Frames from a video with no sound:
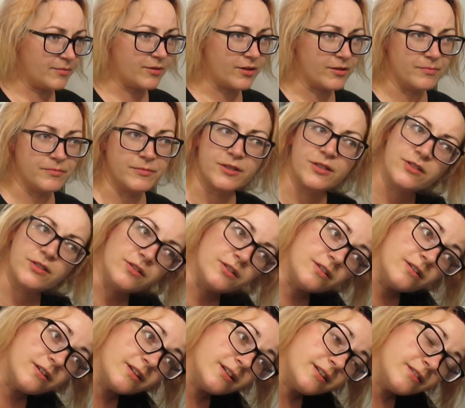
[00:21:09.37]
probably should
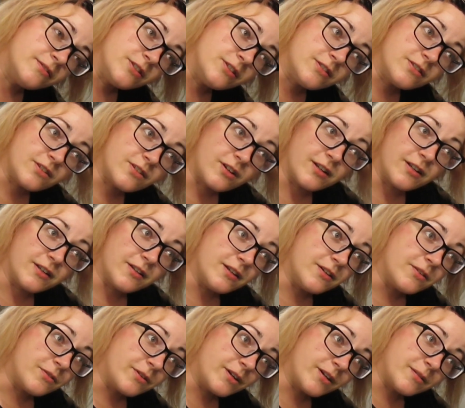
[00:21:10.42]
not have just started at
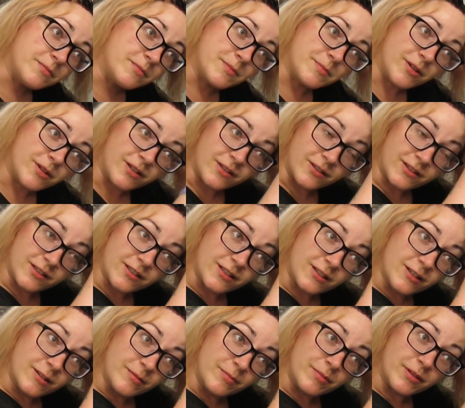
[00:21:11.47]
a random spot on the
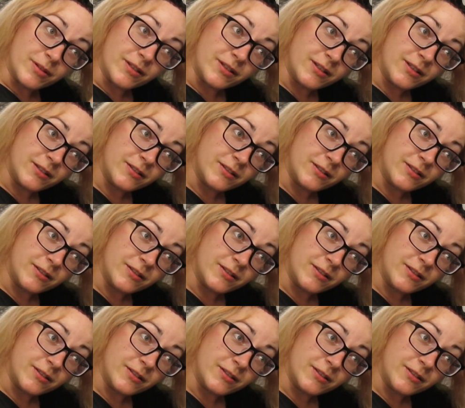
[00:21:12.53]
top, but